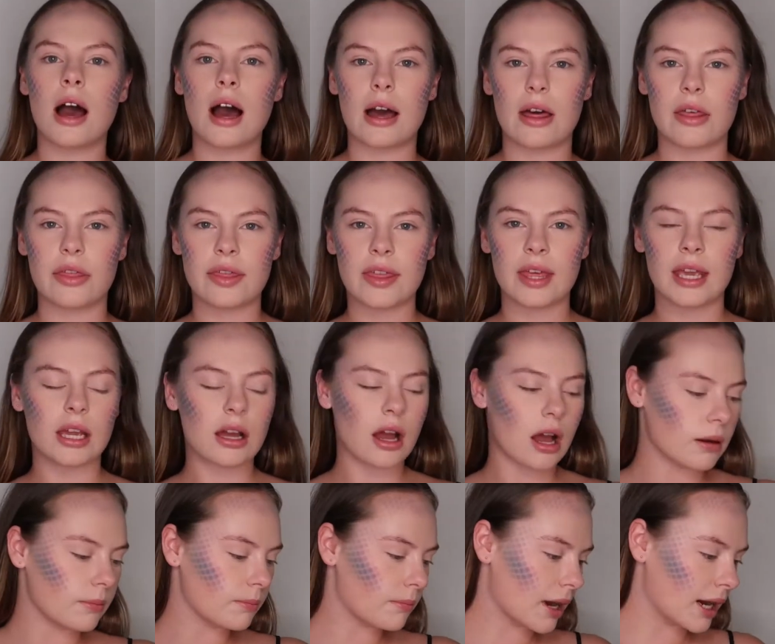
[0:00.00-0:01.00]
I think
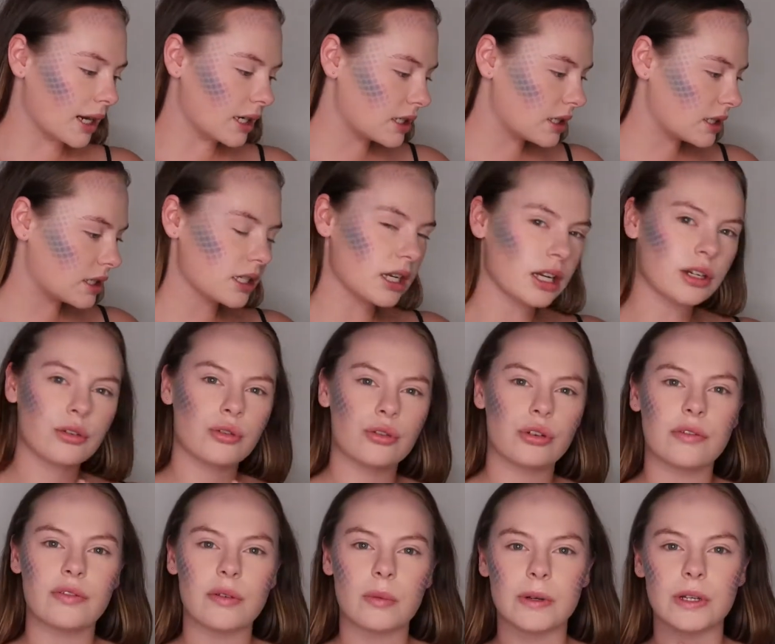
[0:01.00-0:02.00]
I don't
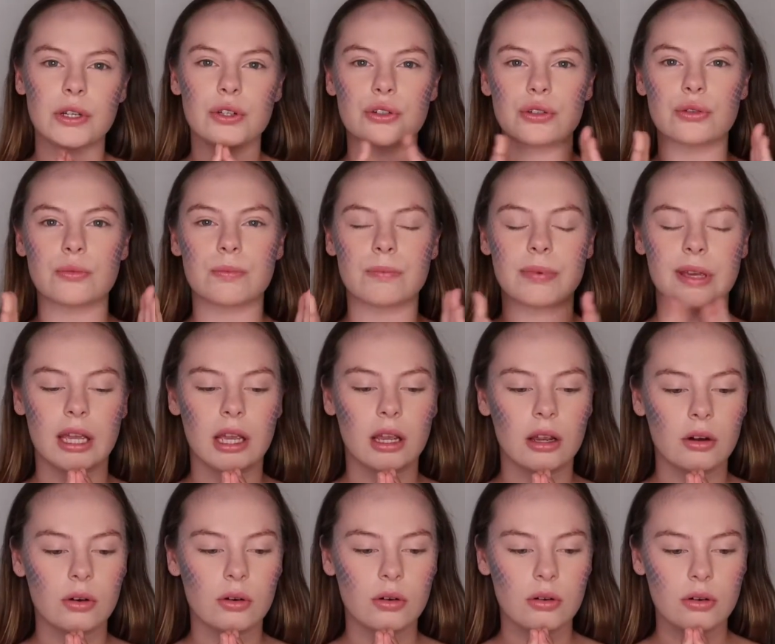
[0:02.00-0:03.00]
know if I want to do
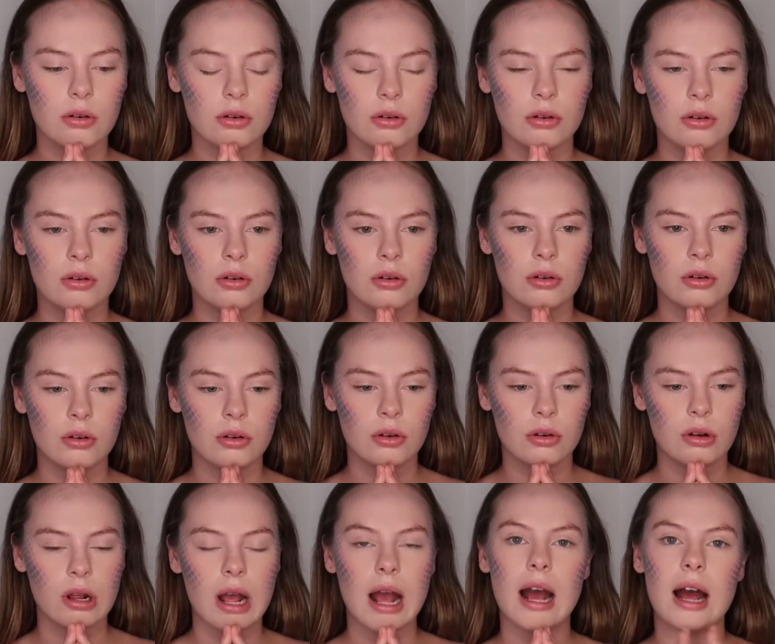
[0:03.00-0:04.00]
pink.
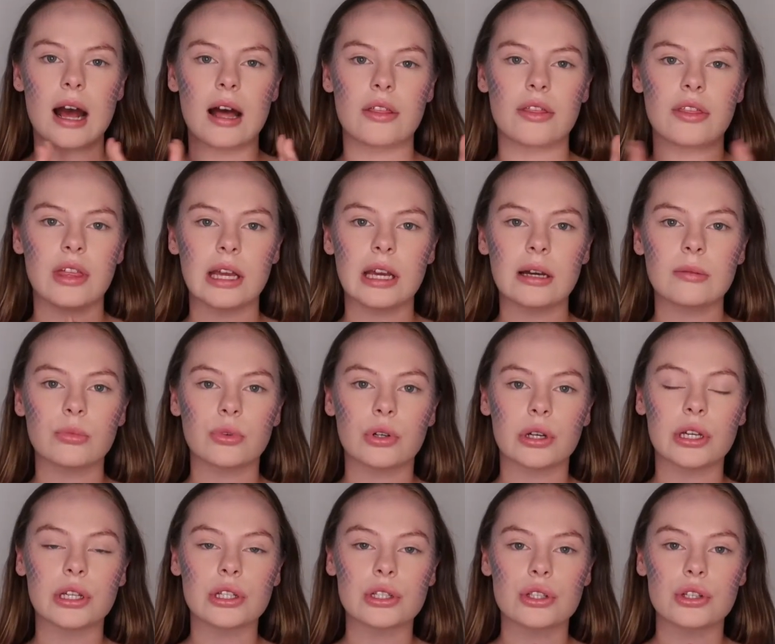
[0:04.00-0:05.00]
I think I'm
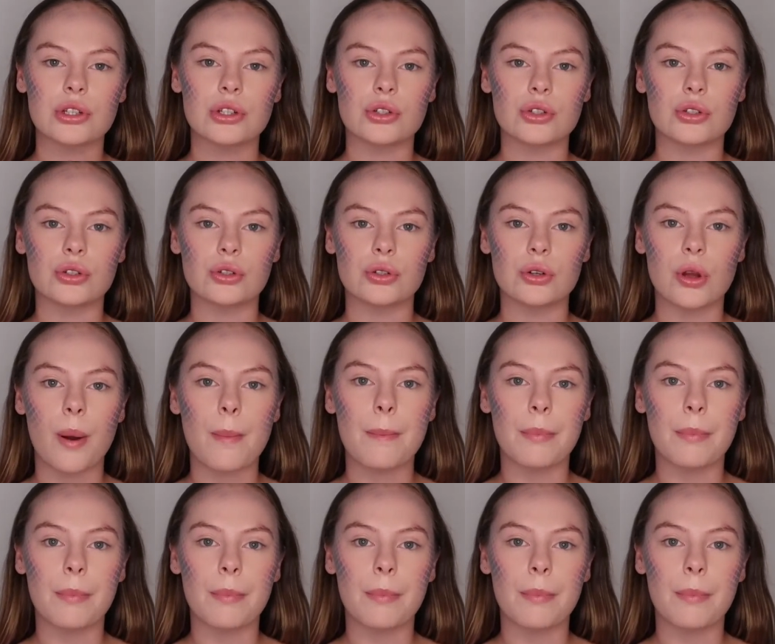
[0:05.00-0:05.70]
going to do